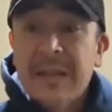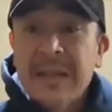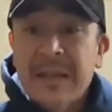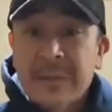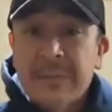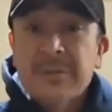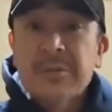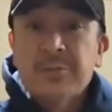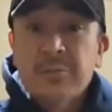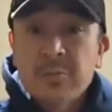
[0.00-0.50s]

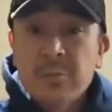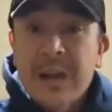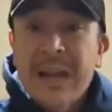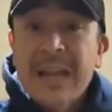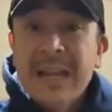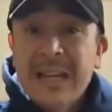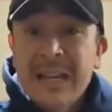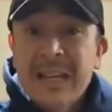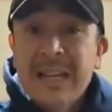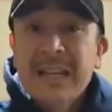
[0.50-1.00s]
It was
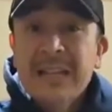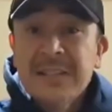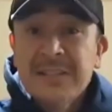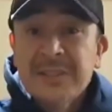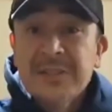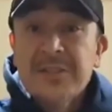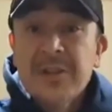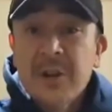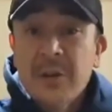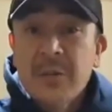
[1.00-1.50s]
raining and
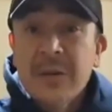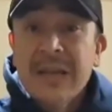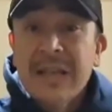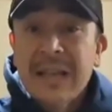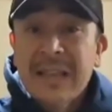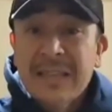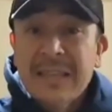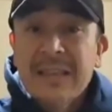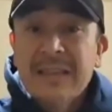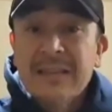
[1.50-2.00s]
snowing
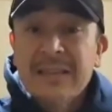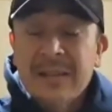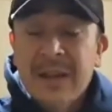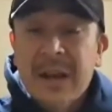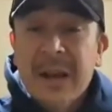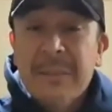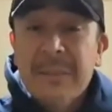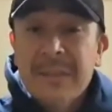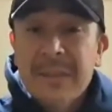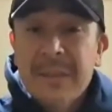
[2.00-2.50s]
at the
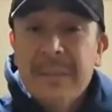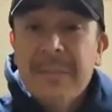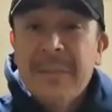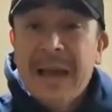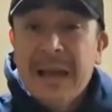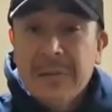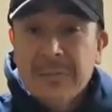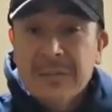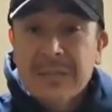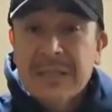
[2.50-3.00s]
top of the
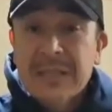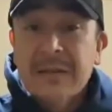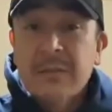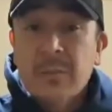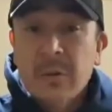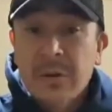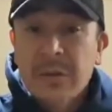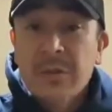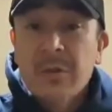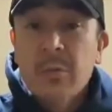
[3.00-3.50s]
mountain
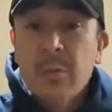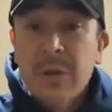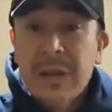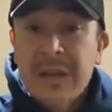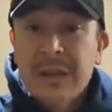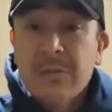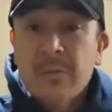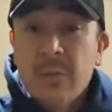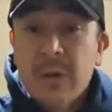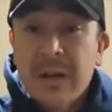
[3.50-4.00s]
where the
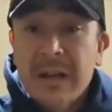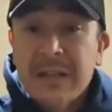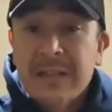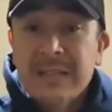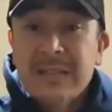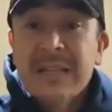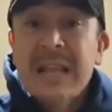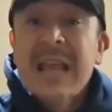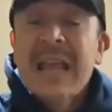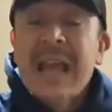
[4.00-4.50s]
wind
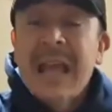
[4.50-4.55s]
was.